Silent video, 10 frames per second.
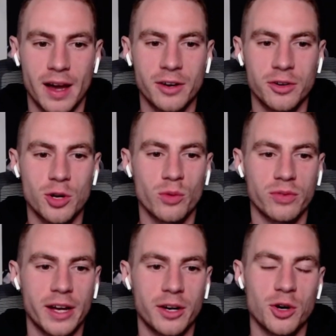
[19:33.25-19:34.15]
I don't know
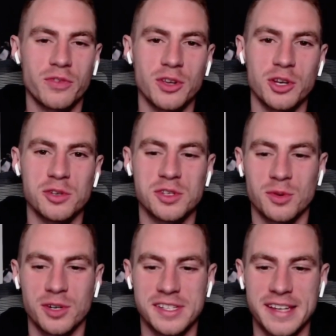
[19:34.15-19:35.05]
if you can use
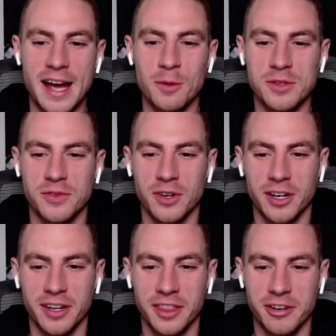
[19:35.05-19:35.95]
your word scalps for
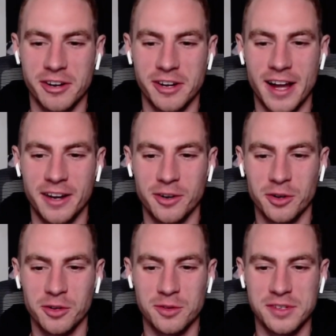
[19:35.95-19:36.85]
a
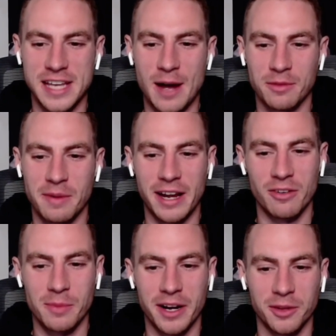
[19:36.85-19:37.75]
39-year-old who's scalped about
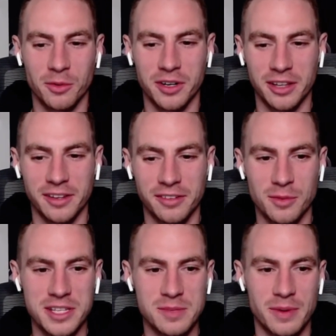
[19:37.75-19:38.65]
everybody in the world at least
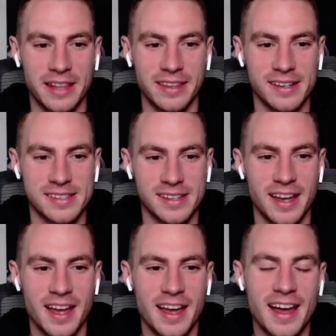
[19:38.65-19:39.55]
once, but I think it's
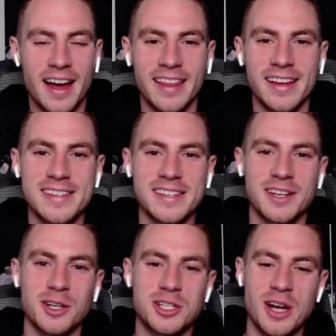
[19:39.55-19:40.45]
a
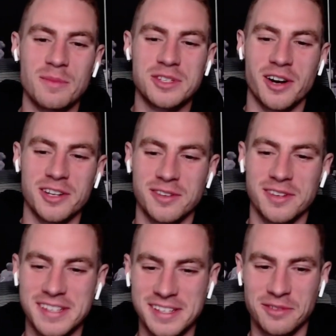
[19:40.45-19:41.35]
good jump start to a
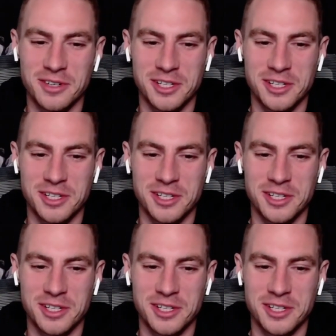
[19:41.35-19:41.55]
season for